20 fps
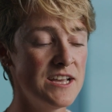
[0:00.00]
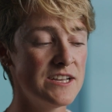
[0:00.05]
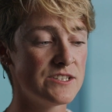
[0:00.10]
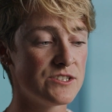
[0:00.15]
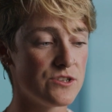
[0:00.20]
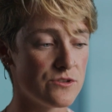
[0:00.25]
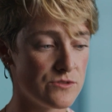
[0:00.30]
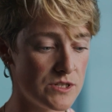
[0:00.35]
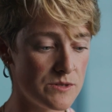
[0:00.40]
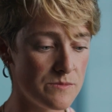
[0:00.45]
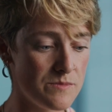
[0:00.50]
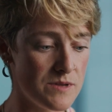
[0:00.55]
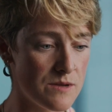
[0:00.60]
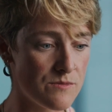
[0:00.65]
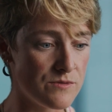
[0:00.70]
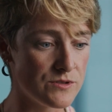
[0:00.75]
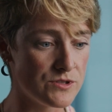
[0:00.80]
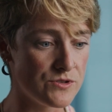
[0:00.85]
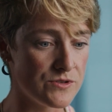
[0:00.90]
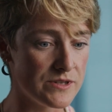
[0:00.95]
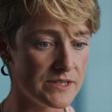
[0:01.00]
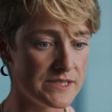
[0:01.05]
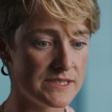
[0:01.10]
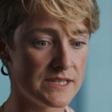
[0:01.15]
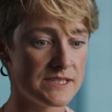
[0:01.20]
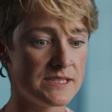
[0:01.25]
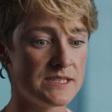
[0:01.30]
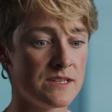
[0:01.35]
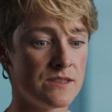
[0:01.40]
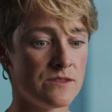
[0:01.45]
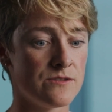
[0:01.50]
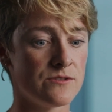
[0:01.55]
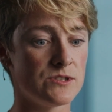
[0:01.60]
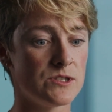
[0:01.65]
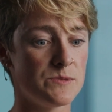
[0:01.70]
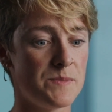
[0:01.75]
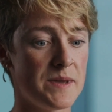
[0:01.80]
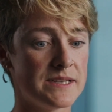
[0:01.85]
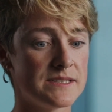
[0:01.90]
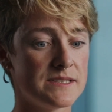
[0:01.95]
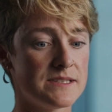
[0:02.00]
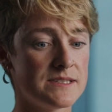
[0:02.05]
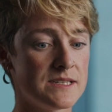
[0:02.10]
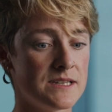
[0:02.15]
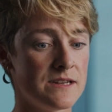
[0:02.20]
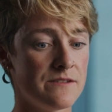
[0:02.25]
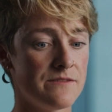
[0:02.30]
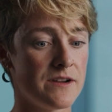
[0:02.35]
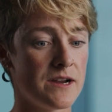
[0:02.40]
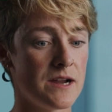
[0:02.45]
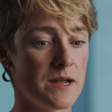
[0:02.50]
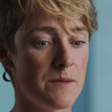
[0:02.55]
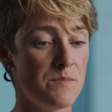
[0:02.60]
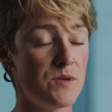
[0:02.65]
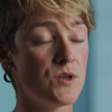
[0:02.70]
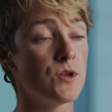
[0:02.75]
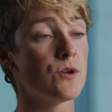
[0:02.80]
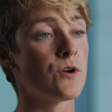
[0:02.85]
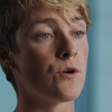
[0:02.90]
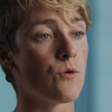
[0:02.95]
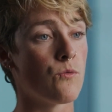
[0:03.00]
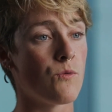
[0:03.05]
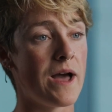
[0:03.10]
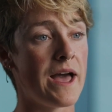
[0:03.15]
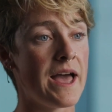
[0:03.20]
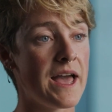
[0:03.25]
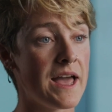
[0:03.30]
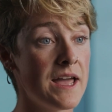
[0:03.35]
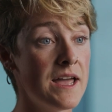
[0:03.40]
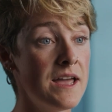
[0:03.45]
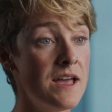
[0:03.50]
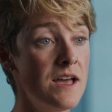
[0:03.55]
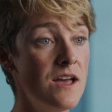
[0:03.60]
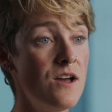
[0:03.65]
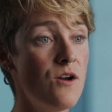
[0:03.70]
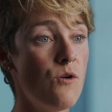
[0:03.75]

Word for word: So to be able to exist in those spaces in a very pure way